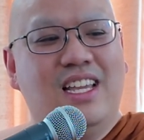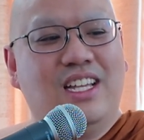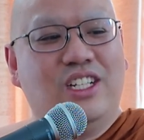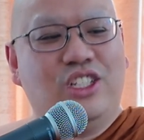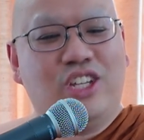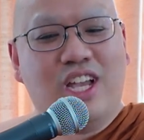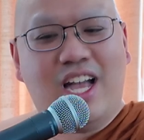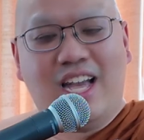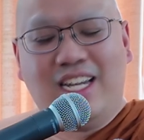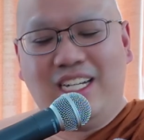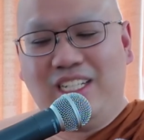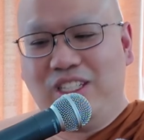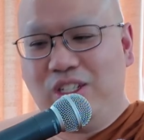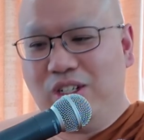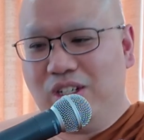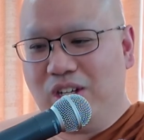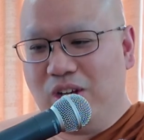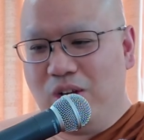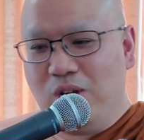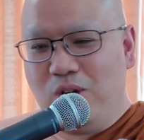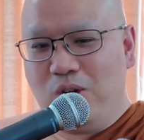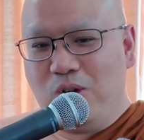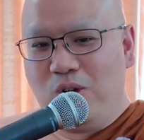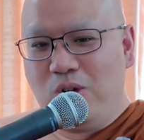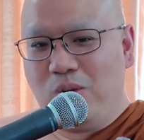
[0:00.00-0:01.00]
Chani took
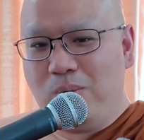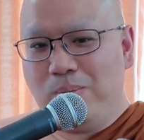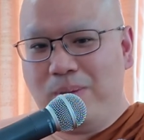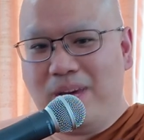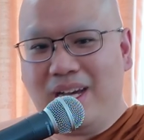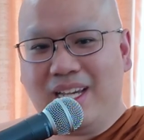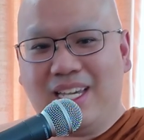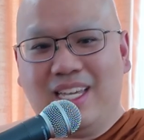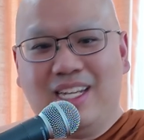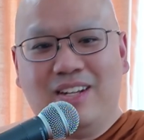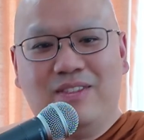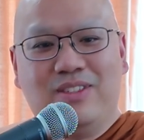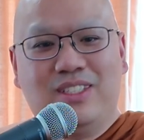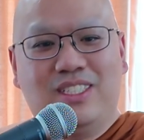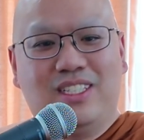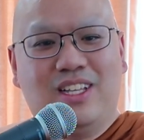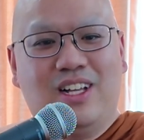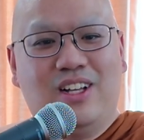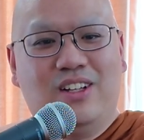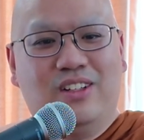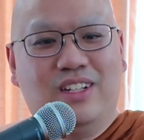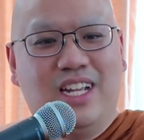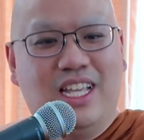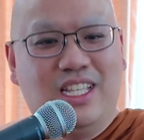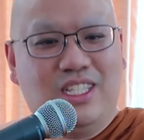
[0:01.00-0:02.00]
a whole bucket of salt